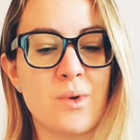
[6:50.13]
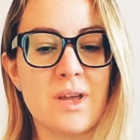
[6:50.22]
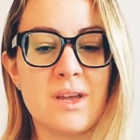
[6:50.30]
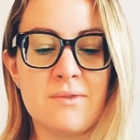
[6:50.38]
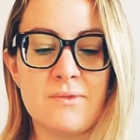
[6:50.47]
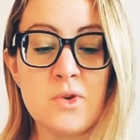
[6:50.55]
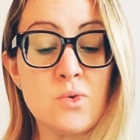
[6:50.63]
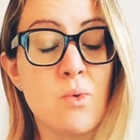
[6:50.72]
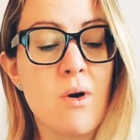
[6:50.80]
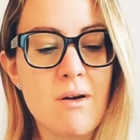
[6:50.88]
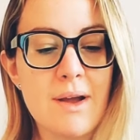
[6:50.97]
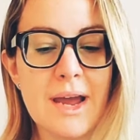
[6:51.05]
If you
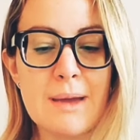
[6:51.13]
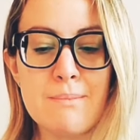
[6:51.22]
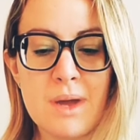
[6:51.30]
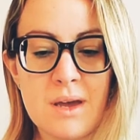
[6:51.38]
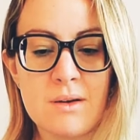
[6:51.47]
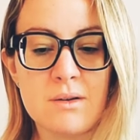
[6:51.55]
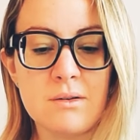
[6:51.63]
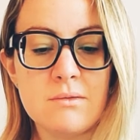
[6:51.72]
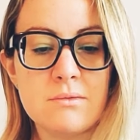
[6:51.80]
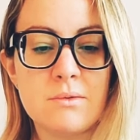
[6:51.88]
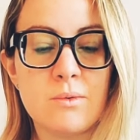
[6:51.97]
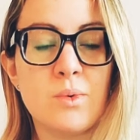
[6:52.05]
are a
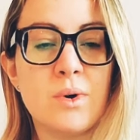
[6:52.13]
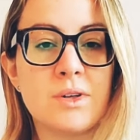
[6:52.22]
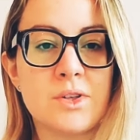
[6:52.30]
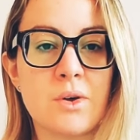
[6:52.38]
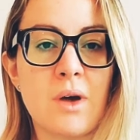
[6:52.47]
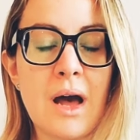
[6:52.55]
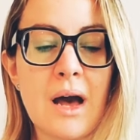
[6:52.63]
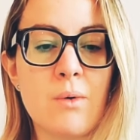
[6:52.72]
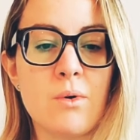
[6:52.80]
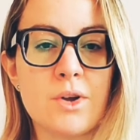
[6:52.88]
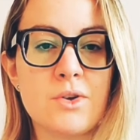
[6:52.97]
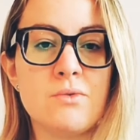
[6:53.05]
male, well, how
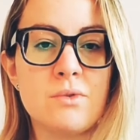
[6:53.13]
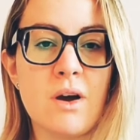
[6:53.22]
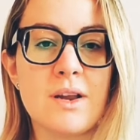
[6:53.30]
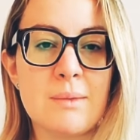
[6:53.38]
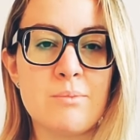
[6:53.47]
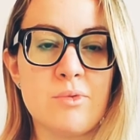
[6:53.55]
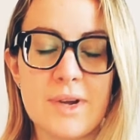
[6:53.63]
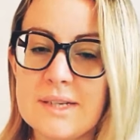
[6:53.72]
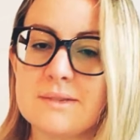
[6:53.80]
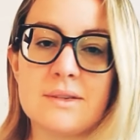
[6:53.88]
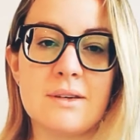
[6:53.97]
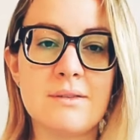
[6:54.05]
are you not
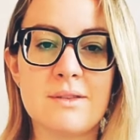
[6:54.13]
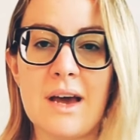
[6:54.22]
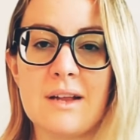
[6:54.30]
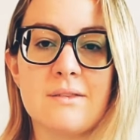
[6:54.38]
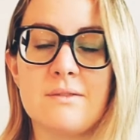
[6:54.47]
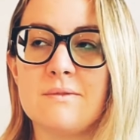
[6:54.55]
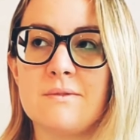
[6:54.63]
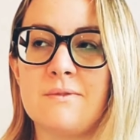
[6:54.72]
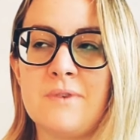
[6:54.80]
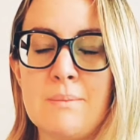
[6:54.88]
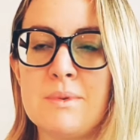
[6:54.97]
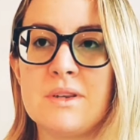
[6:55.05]
embracing that
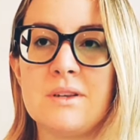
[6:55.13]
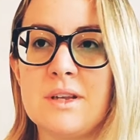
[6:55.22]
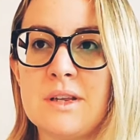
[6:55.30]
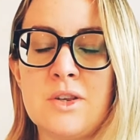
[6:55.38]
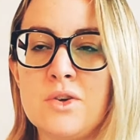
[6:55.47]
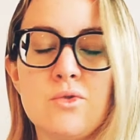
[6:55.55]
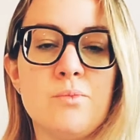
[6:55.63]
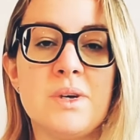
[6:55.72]
feminine in you?